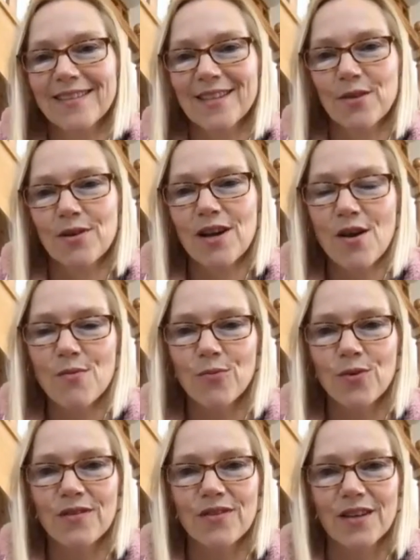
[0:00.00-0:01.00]
So I hope
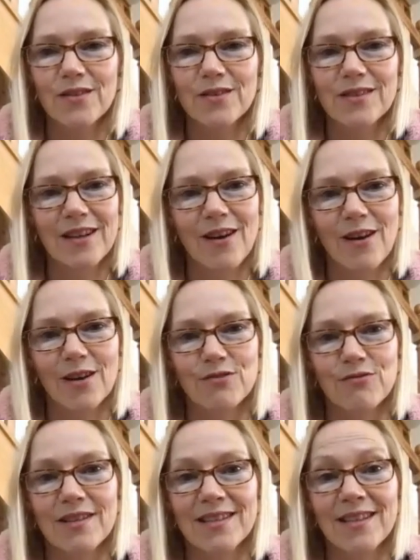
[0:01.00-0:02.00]
one of those
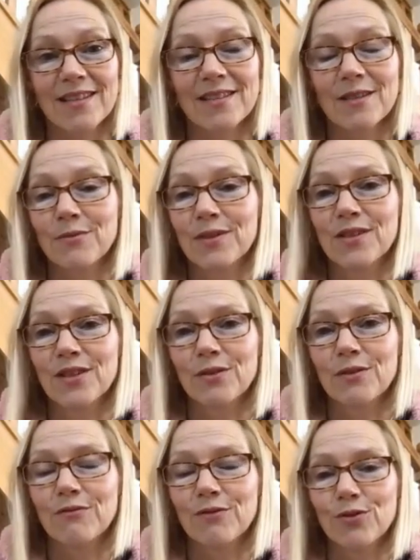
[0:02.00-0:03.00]
cards resonated with
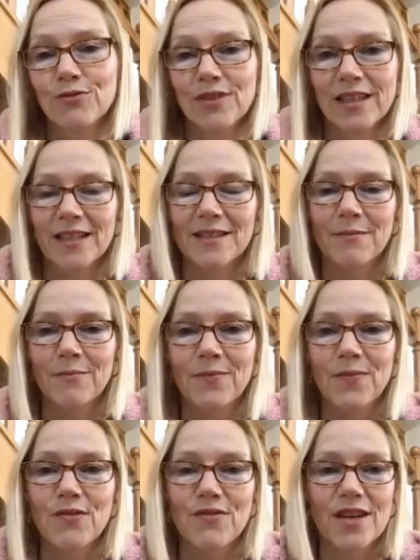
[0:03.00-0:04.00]
you, if you're feeling
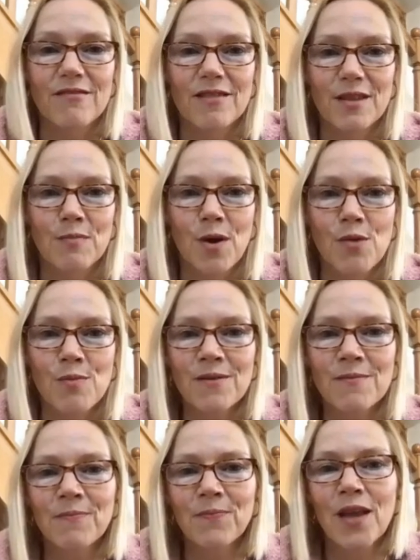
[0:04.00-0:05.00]
some fear at the
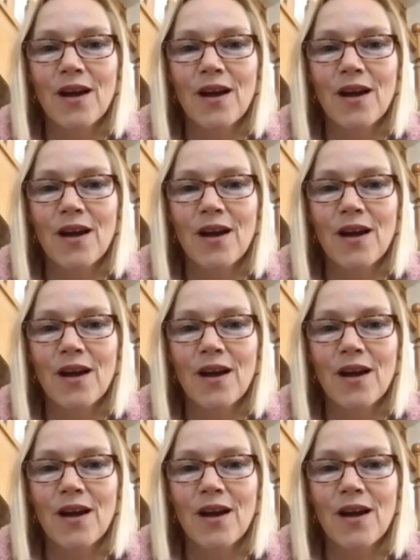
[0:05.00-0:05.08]
moment,